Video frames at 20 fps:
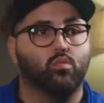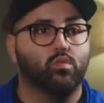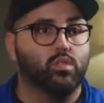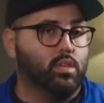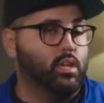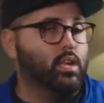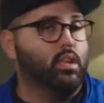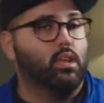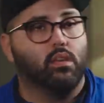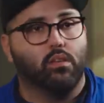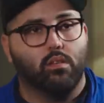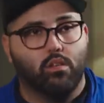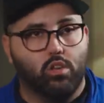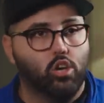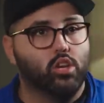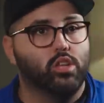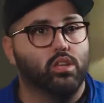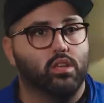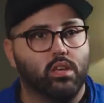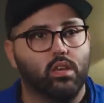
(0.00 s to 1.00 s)
It was getting
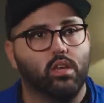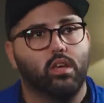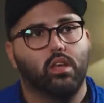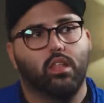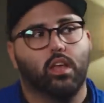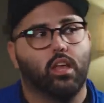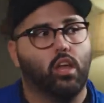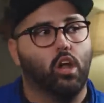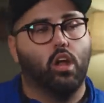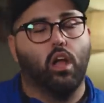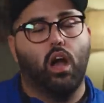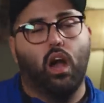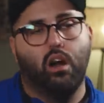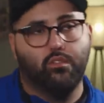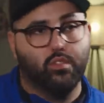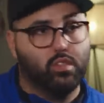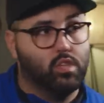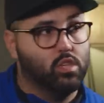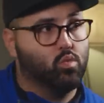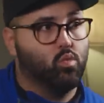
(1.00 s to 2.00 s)
good. Like our
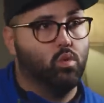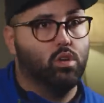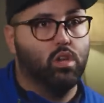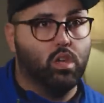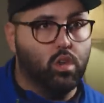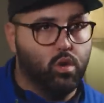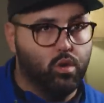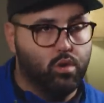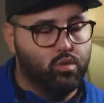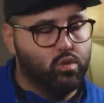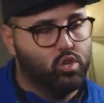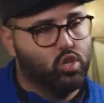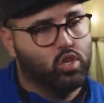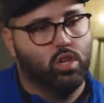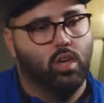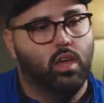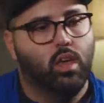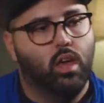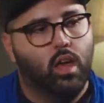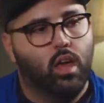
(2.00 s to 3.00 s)
conferences were huge,